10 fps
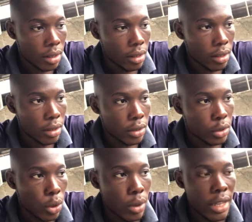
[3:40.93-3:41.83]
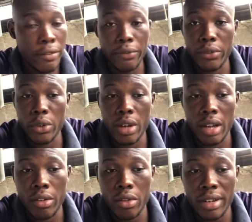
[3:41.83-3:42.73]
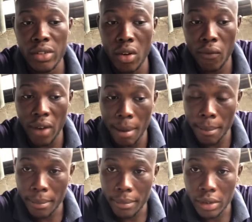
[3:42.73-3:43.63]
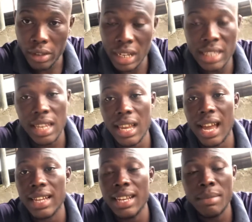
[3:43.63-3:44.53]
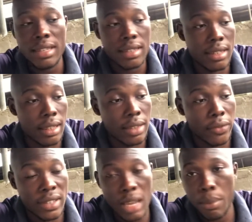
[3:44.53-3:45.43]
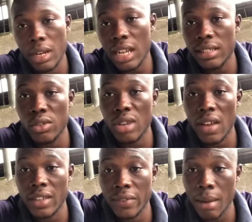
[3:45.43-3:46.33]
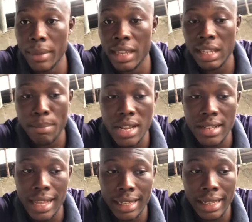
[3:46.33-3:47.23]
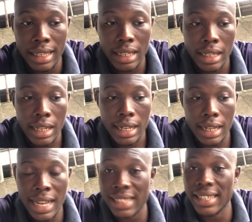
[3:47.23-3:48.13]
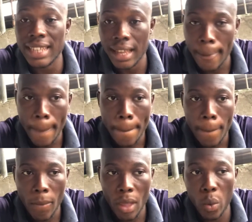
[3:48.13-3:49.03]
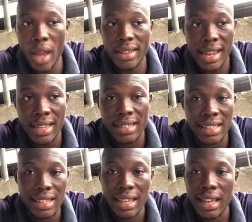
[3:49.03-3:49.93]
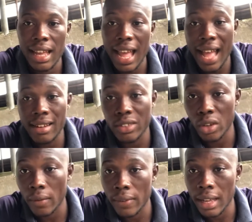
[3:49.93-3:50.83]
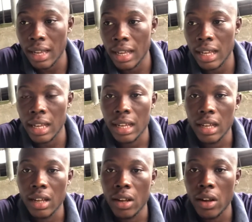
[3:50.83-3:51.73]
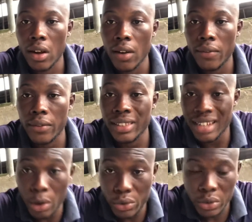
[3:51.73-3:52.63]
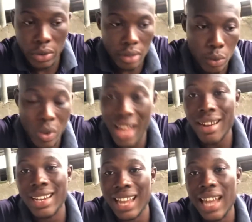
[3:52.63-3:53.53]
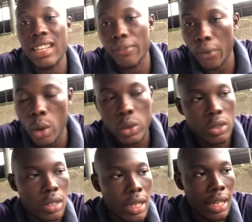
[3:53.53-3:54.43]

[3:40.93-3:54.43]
So if you are running your farm, let's say let's say you have a farm in a place like Castina, where there is high rate of droughts, where rain hardly falls.